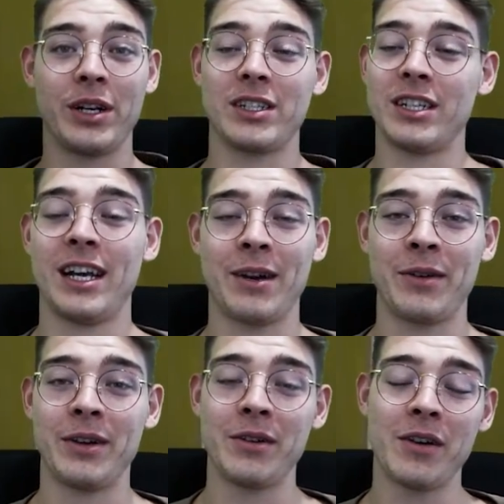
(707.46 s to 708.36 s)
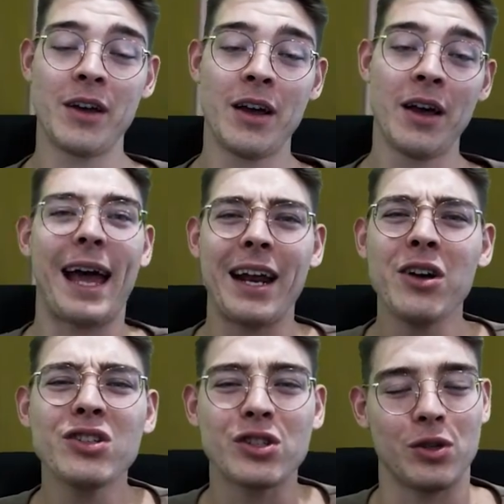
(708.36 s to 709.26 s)
scenario. And
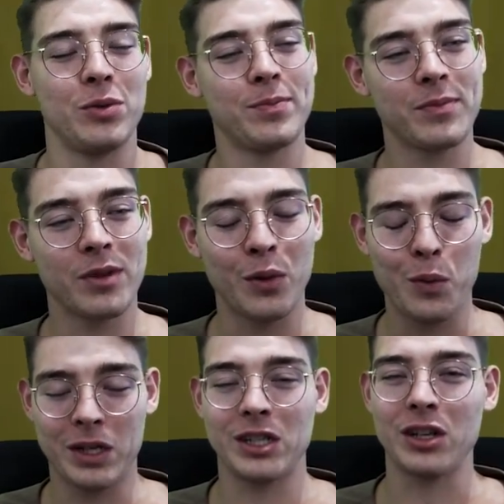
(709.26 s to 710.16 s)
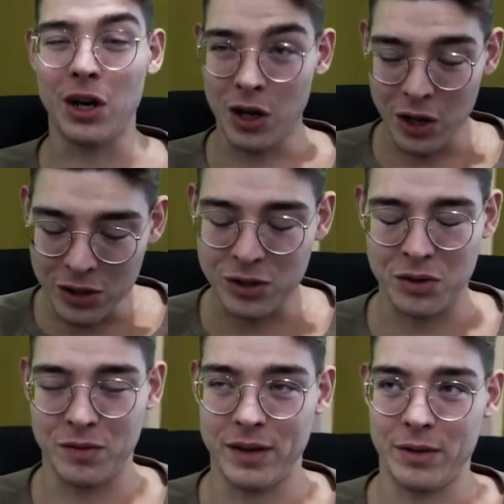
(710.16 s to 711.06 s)
also, which is
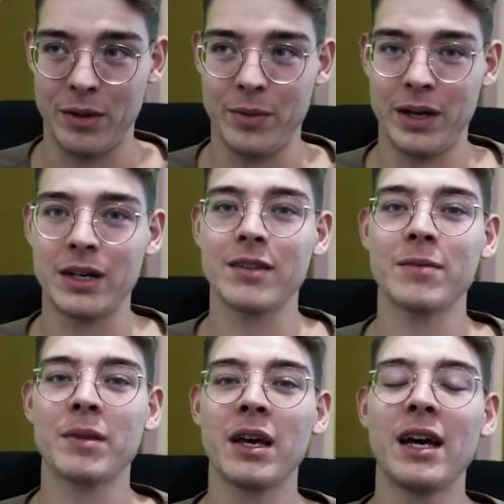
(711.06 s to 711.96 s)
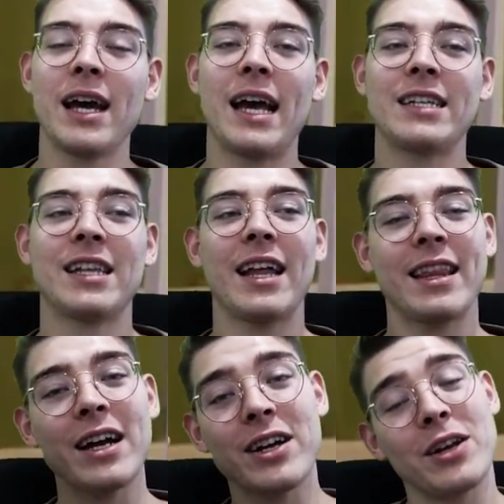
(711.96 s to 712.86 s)
also very weird, is that
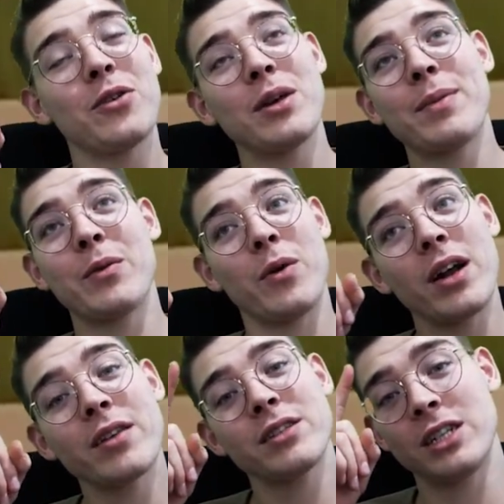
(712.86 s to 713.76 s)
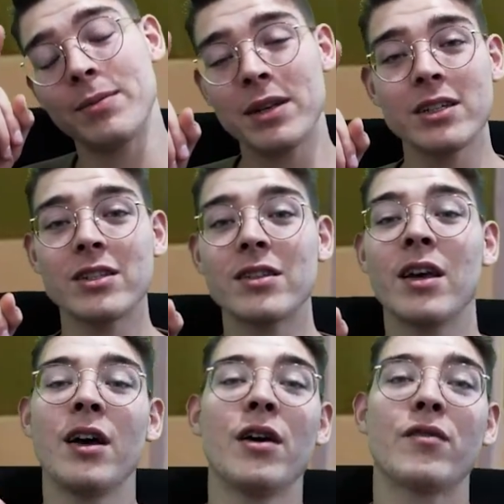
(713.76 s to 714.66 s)
there can only be 1 gymnast
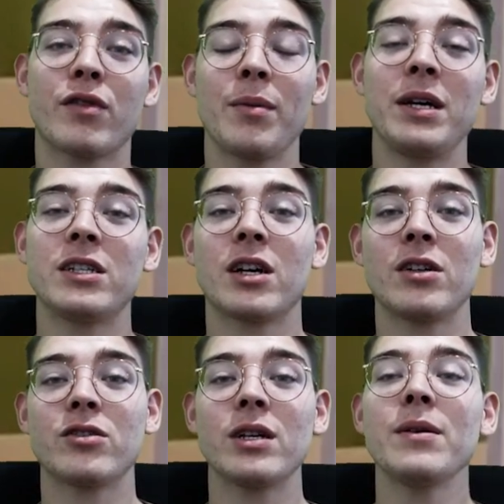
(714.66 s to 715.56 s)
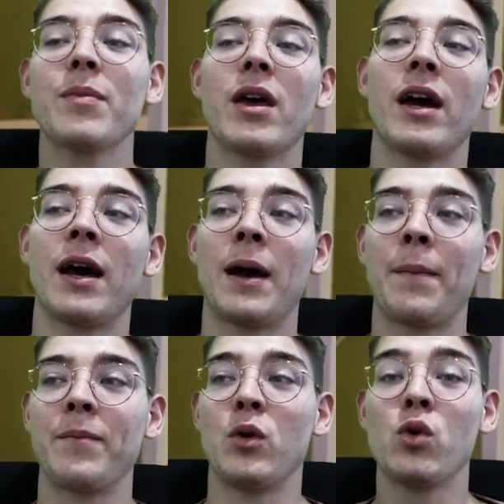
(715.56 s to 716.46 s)
from each country
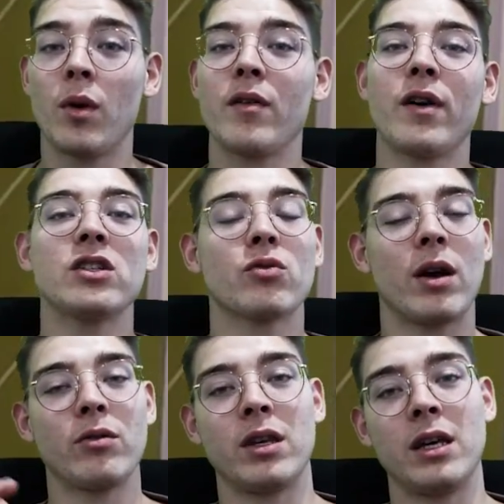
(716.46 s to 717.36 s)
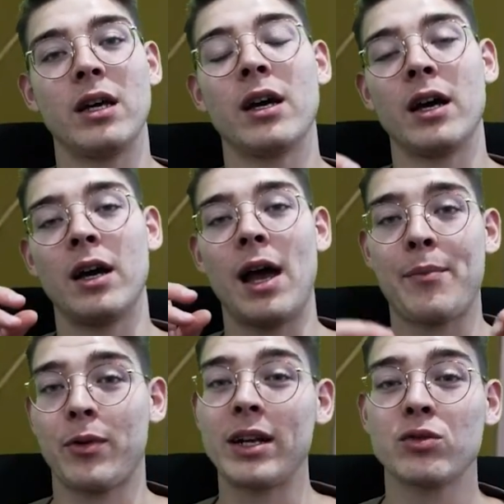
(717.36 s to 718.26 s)
who qualifies throughout the
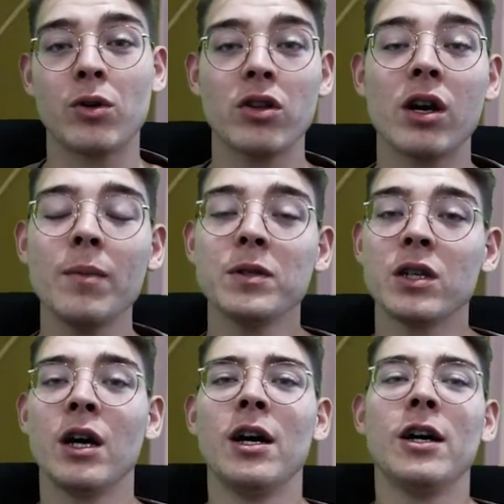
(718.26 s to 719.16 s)
apparatus World Cups.